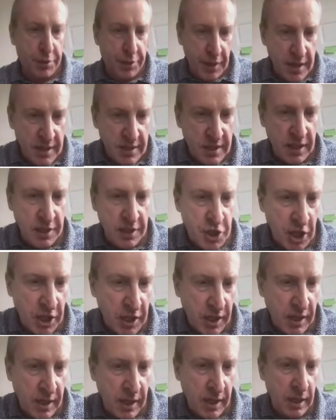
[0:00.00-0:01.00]
things
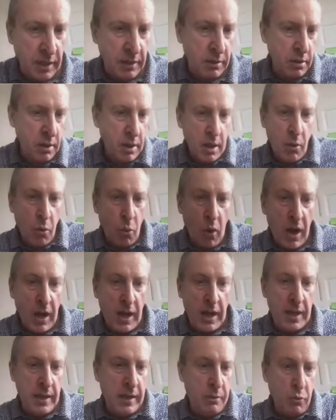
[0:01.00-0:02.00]
degenerate
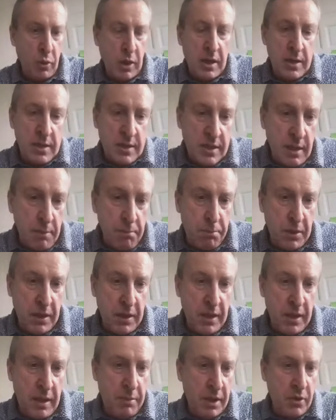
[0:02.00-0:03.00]
why well
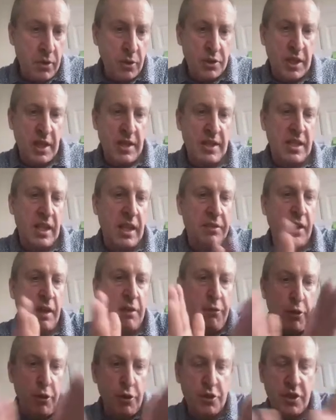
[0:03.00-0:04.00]
simply because there is a
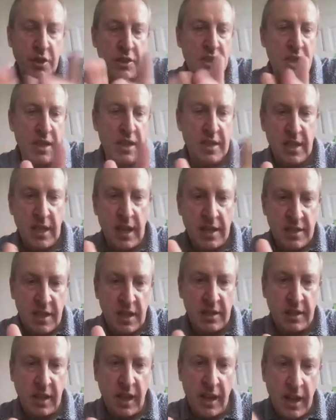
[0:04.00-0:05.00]
divergence there is a
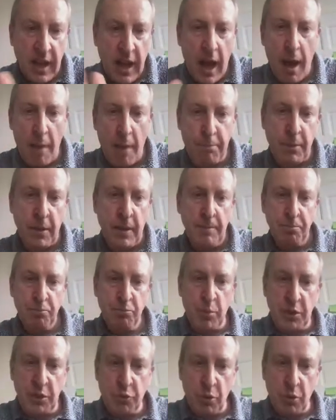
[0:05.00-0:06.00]
certain gap
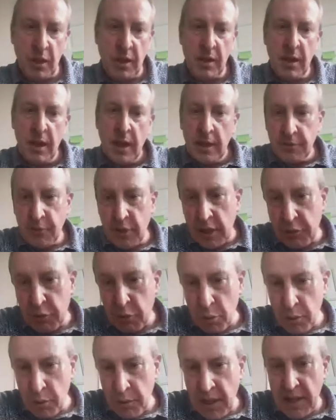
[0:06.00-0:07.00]
between the
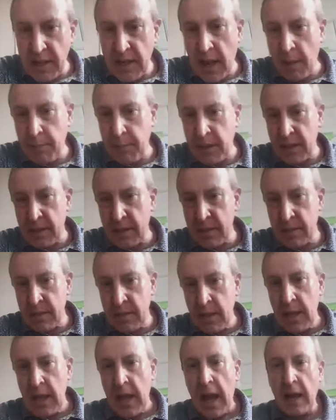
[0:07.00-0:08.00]
true
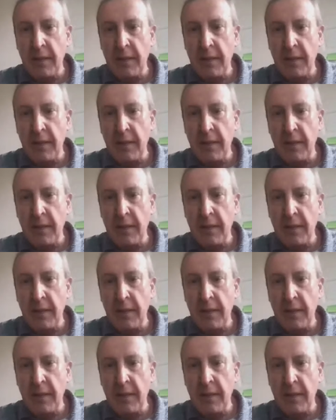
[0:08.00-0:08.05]
dynamics